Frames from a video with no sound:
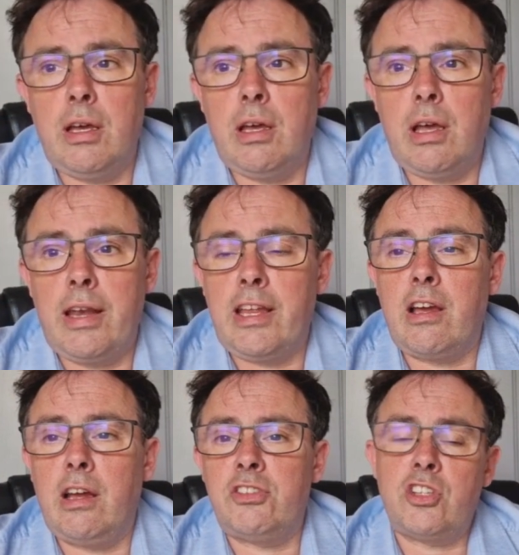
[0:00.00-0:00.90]
any
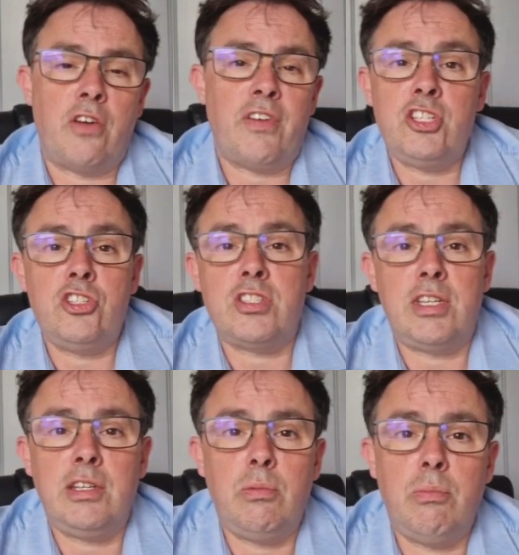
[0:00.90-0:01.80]
kind of staff
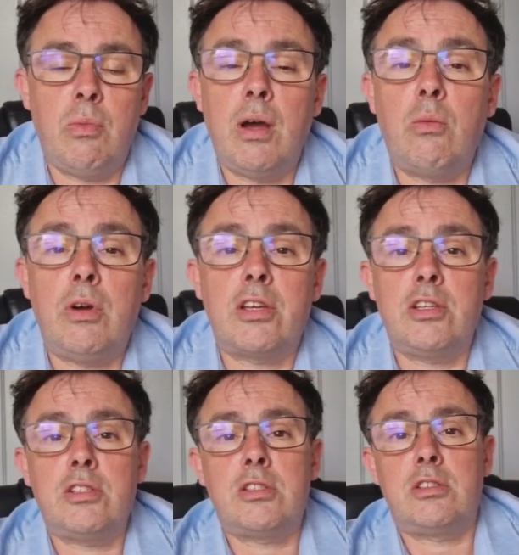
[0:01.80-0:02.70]
agency
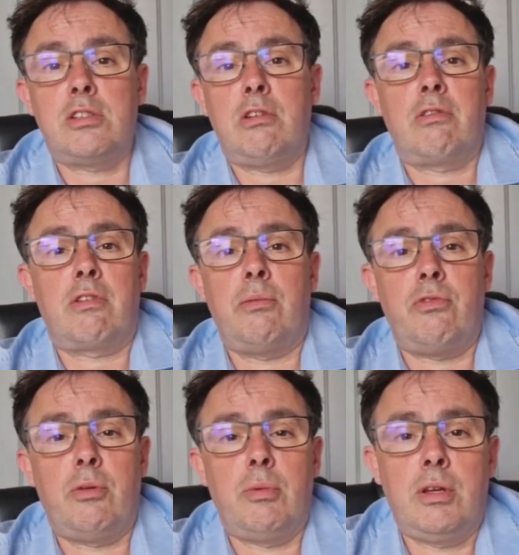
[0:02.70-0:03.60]
workers, so you come
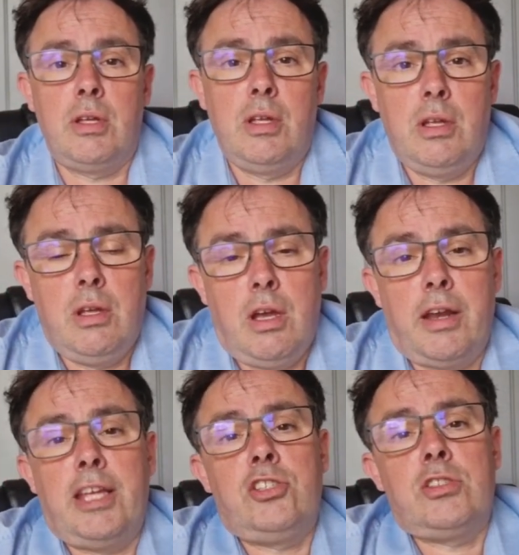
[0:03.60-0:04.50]
from
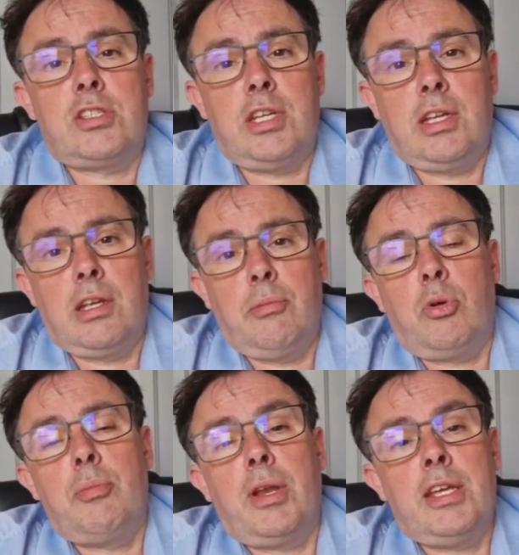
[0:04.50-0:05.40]
an agency,
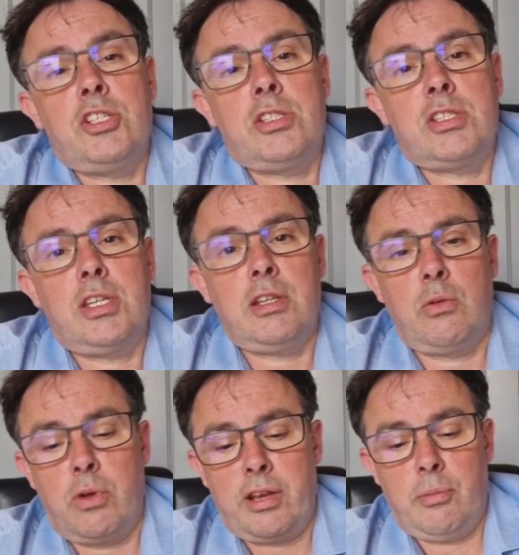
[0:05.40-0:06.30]
employment agency,
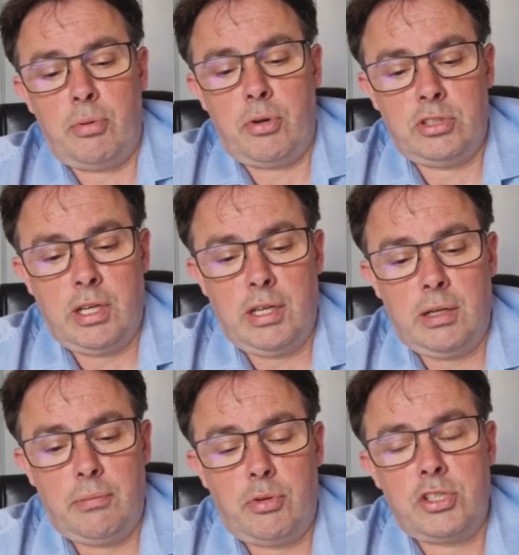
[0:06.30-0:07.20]
working
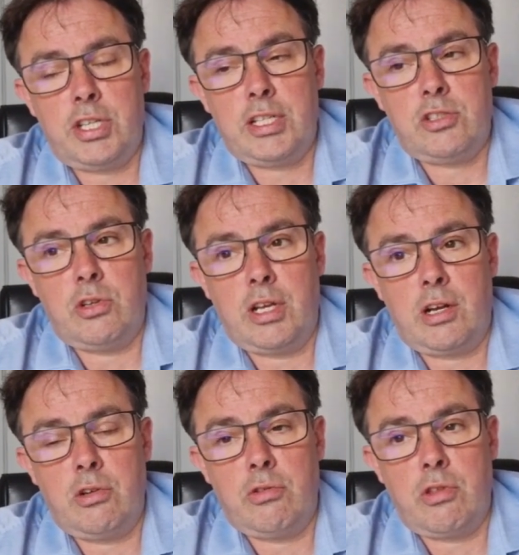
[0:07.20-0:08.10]
the project, you can
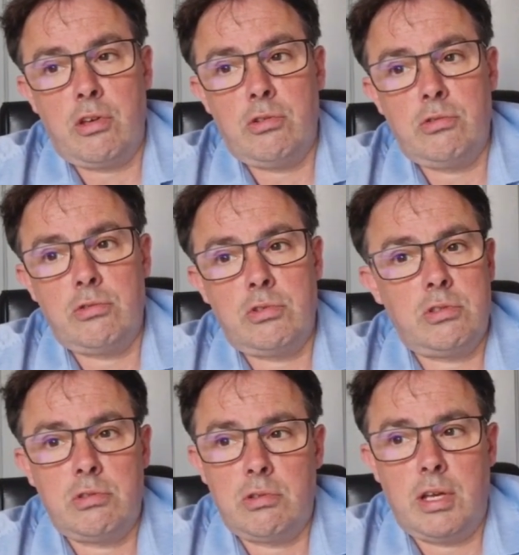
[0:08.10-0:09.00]
include
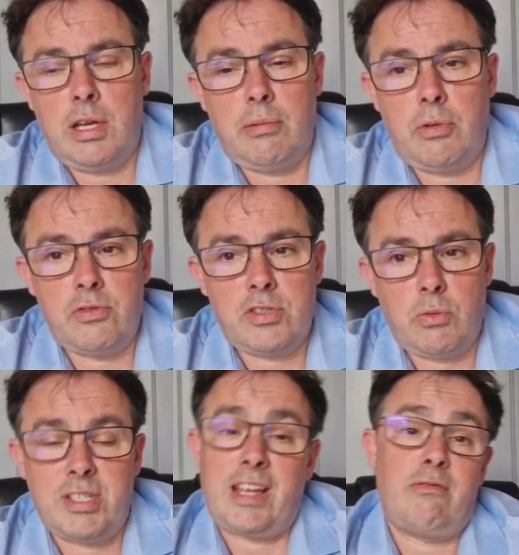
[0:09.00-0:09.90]
those, obviously
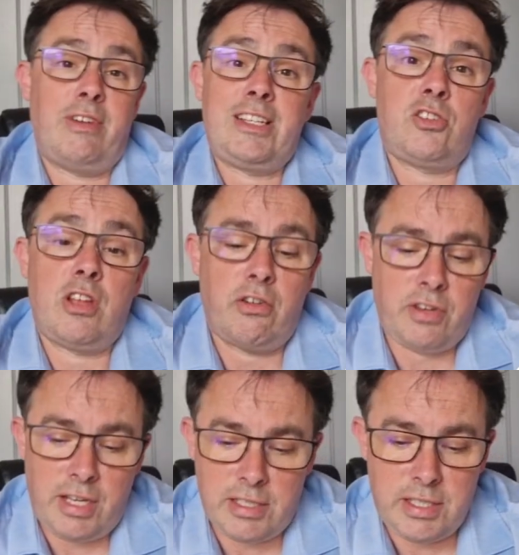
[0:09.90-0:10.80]
once again related to the
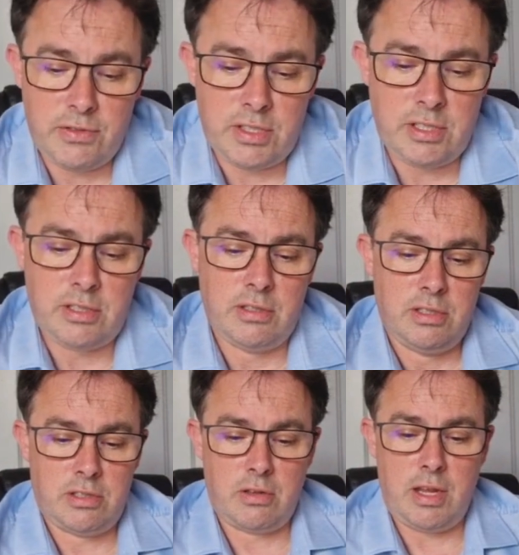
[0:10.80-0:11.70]
R&D activities.
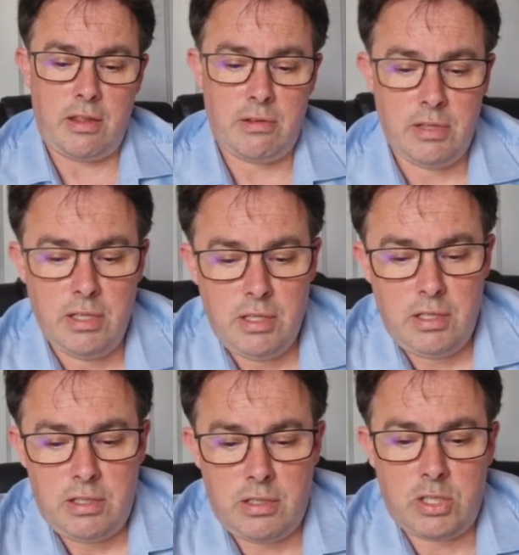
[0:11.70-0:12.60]
So
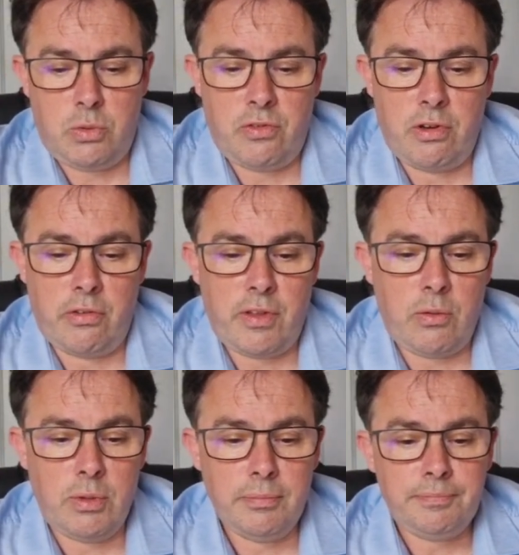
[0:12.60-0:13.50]
that's what you've got on that one.